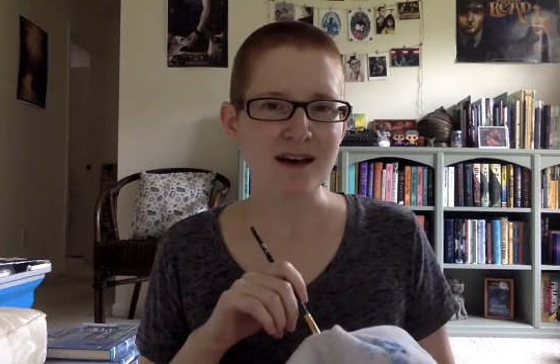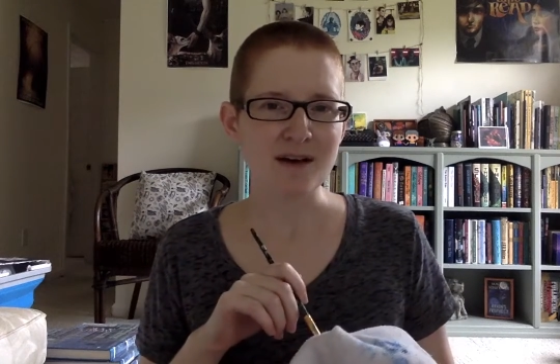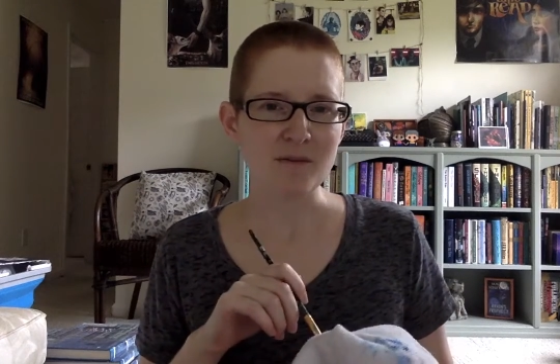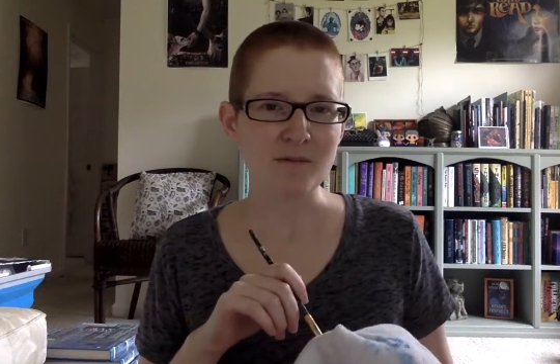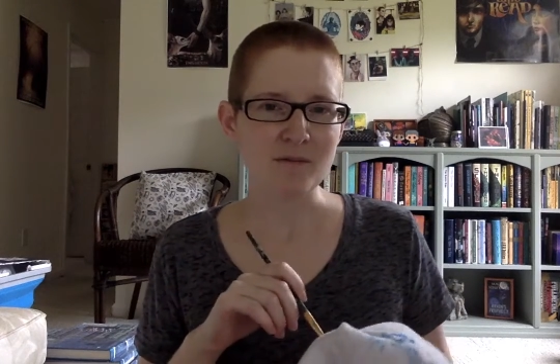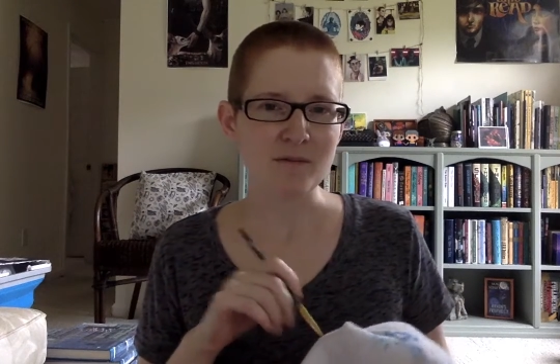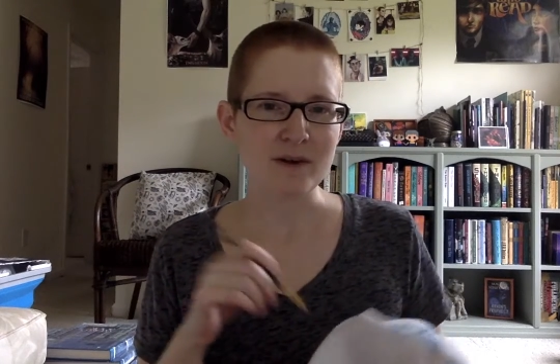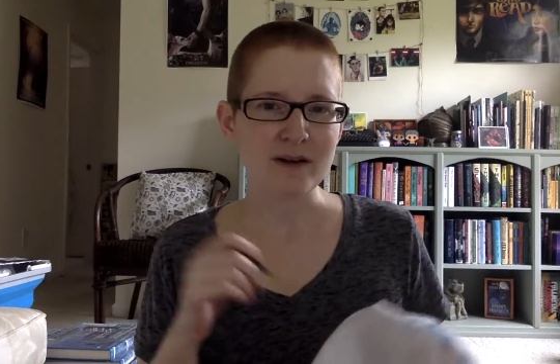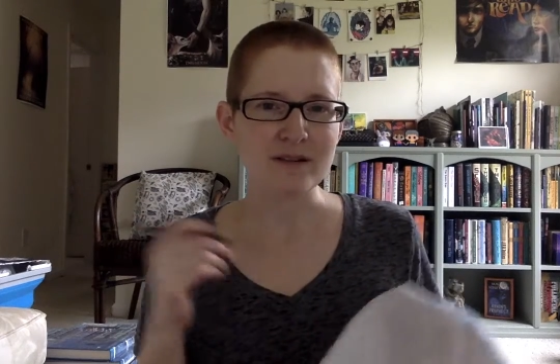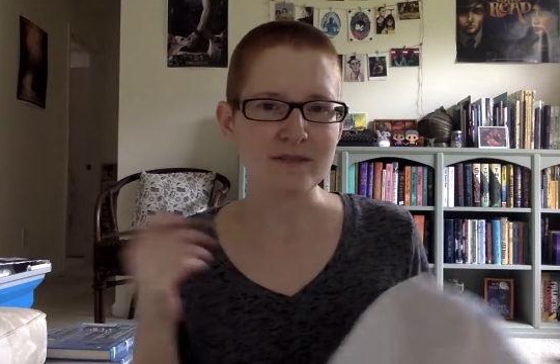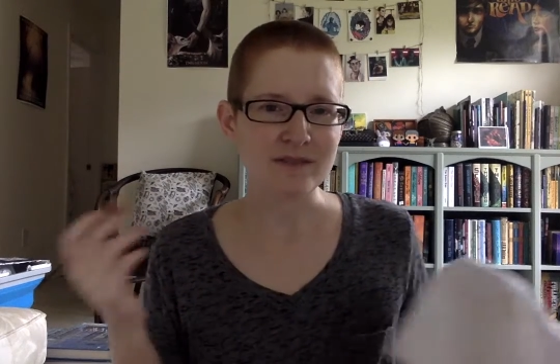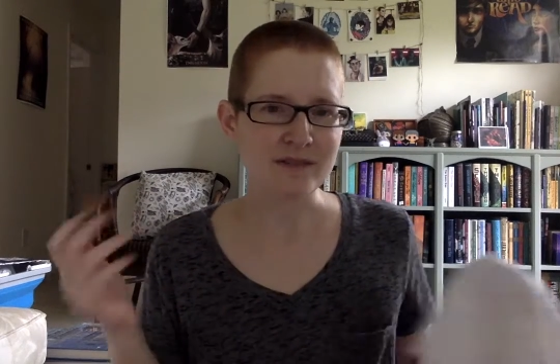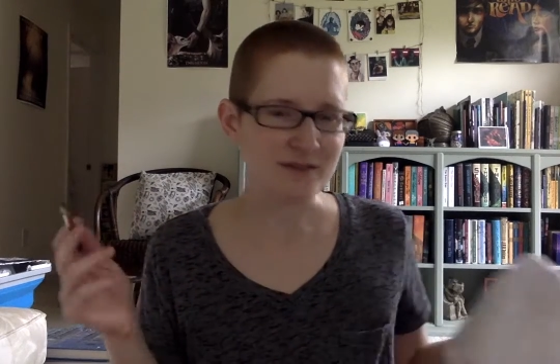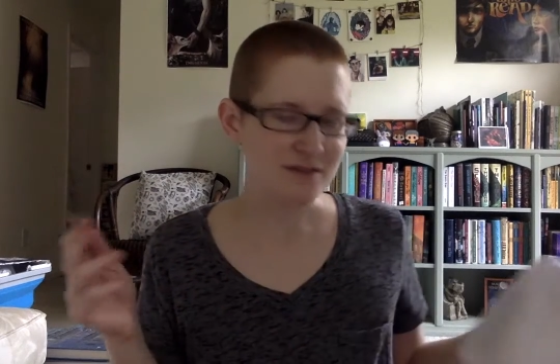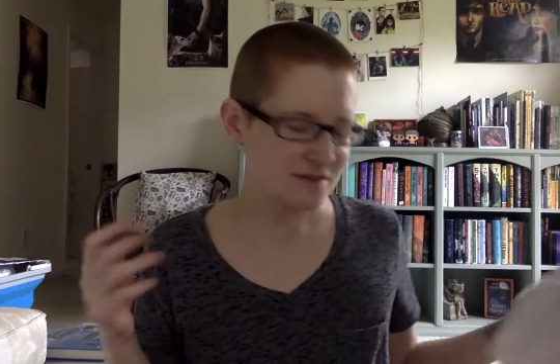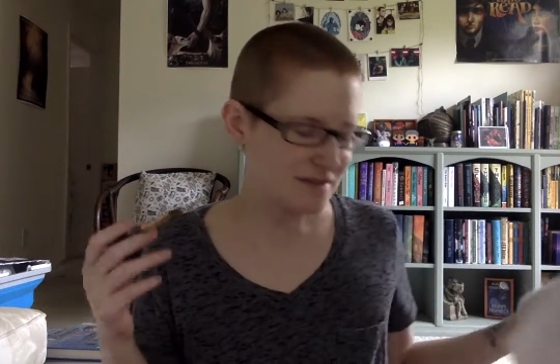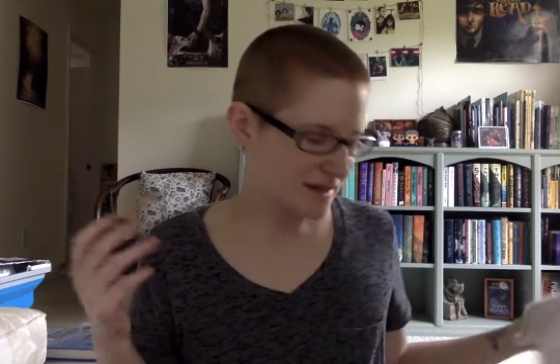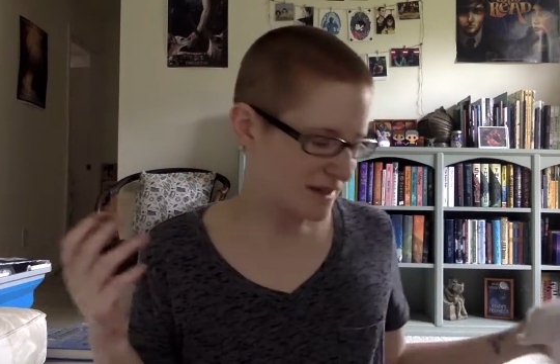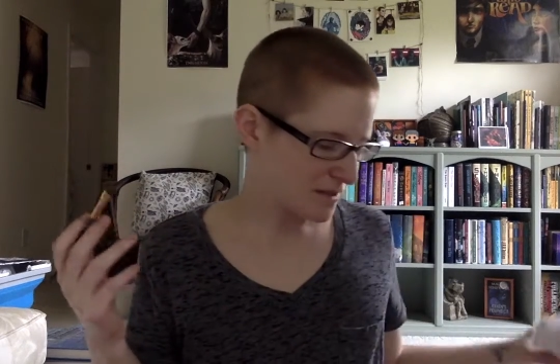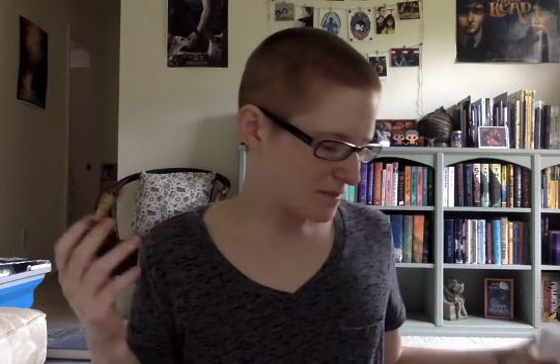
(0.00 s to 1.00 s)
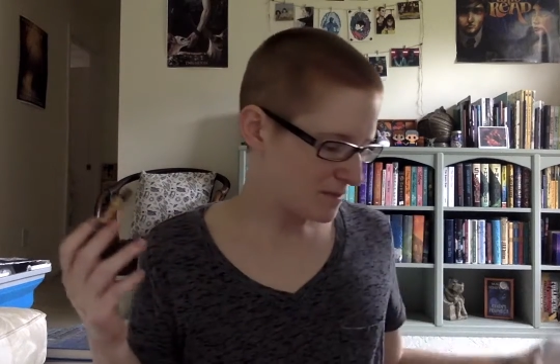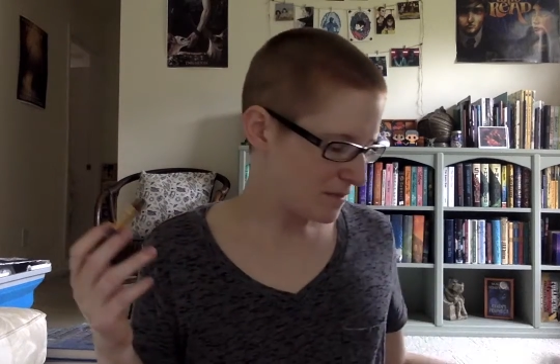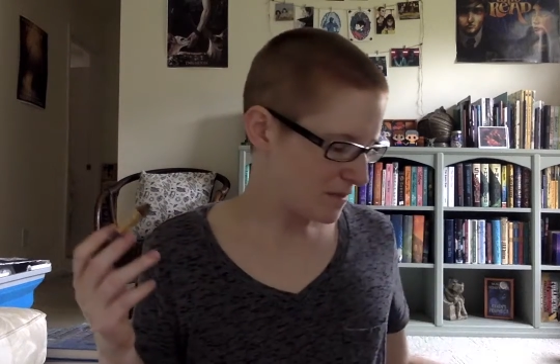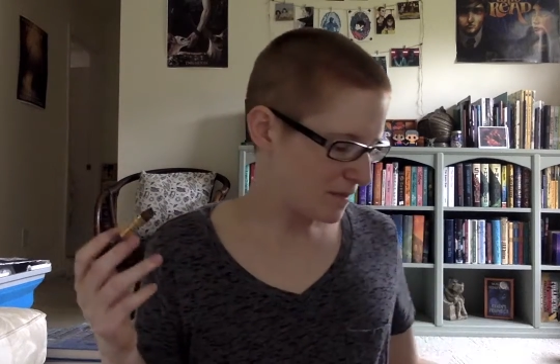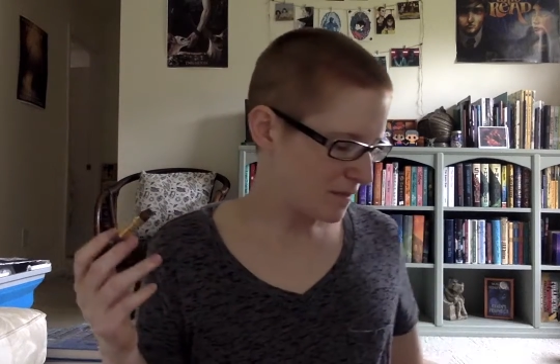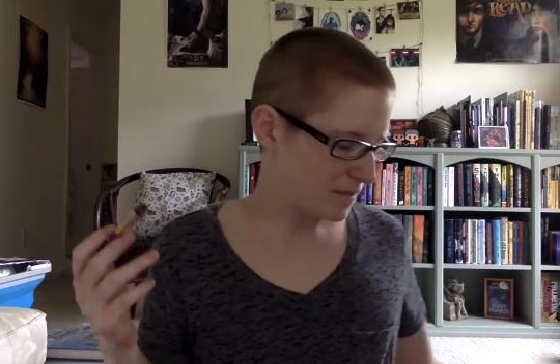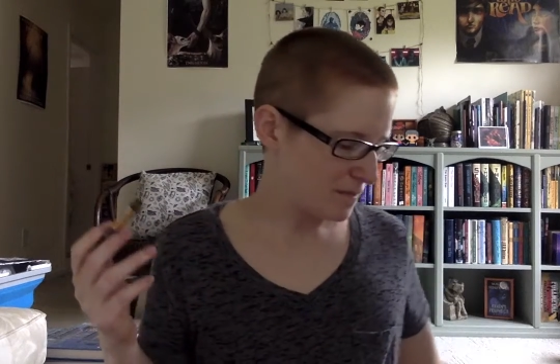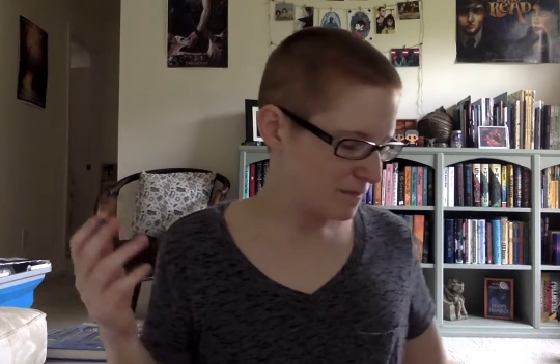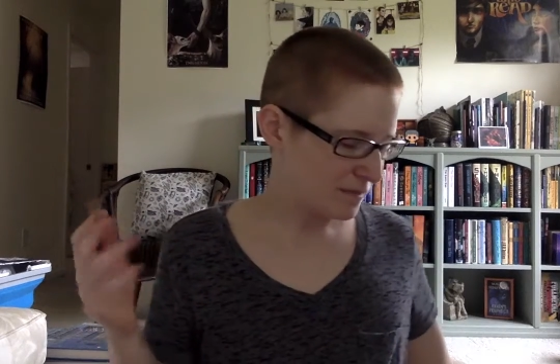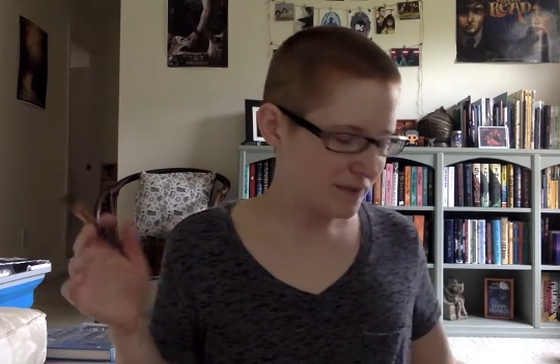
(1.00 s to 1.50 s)
one of those like
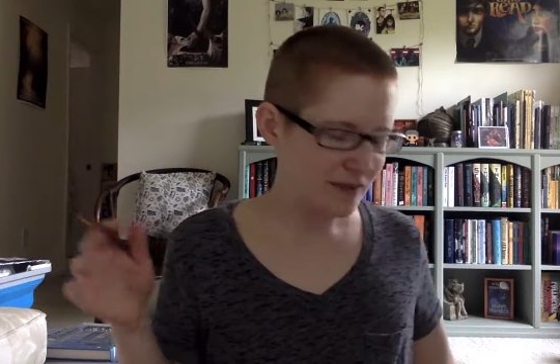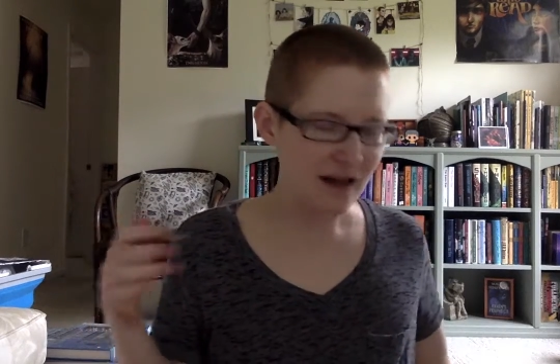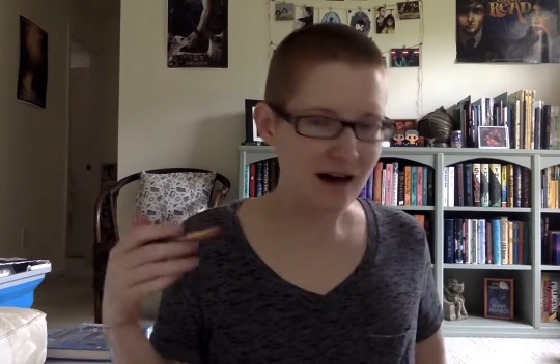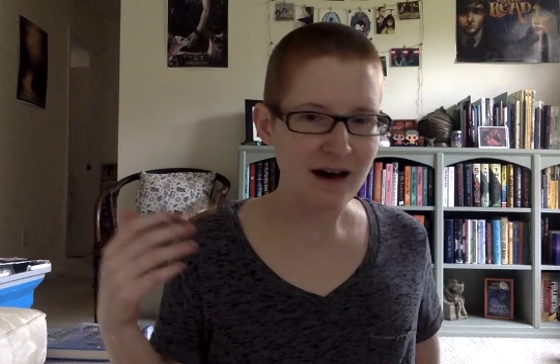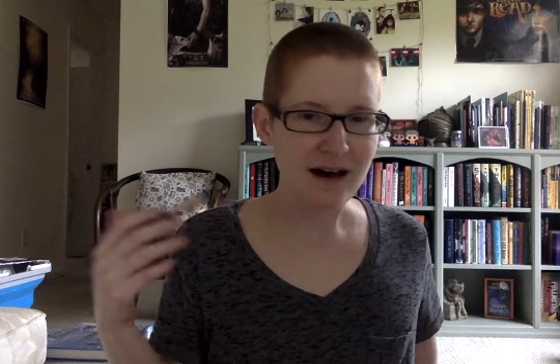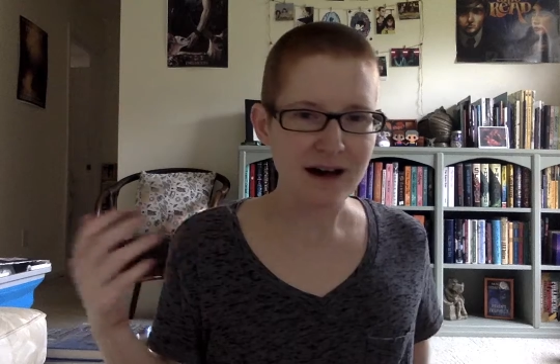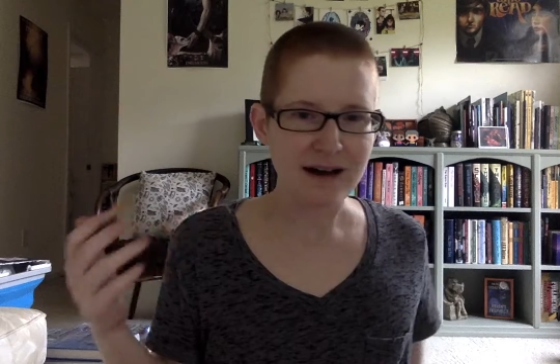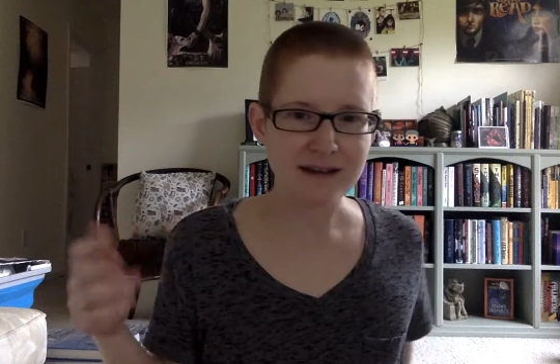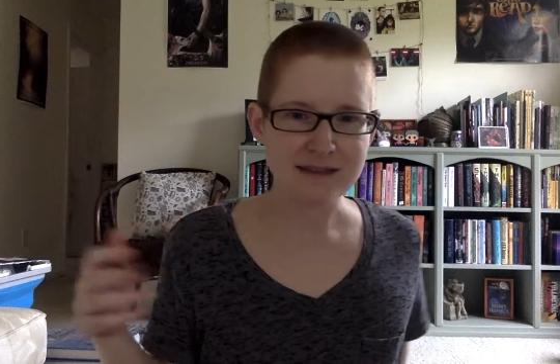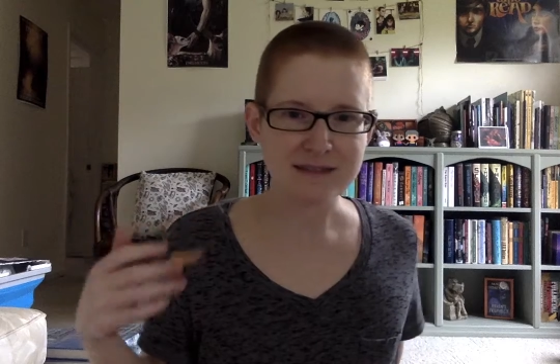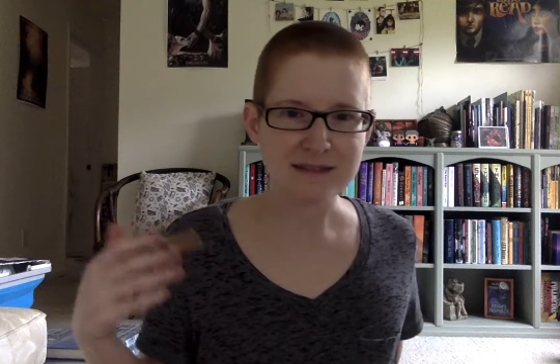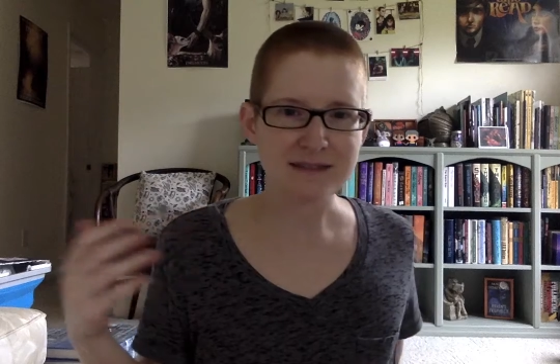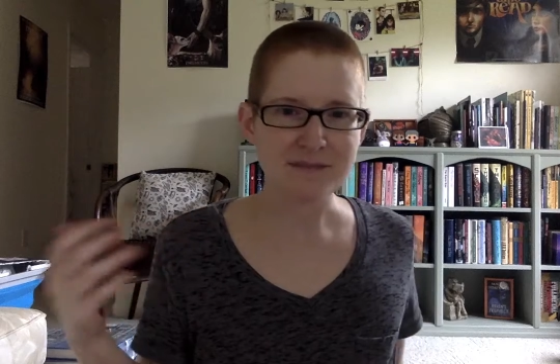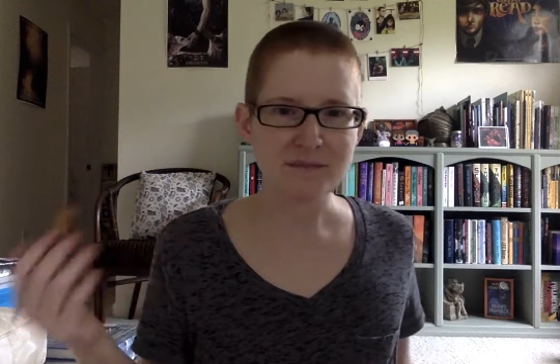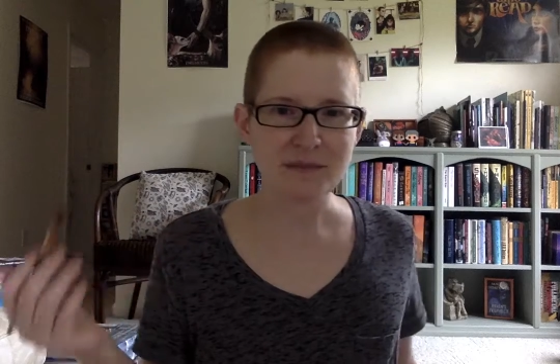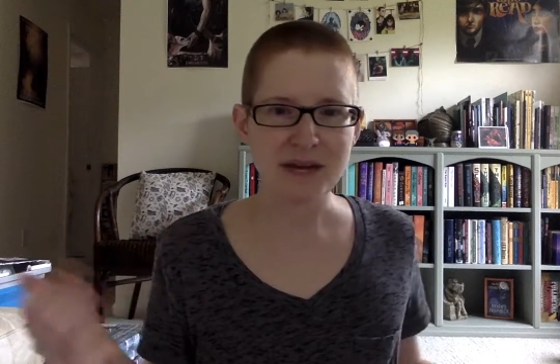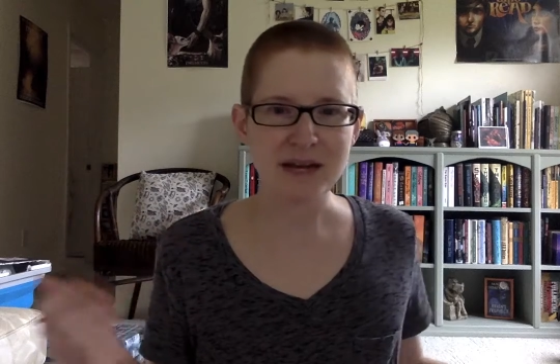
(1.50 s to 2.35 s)
blogs that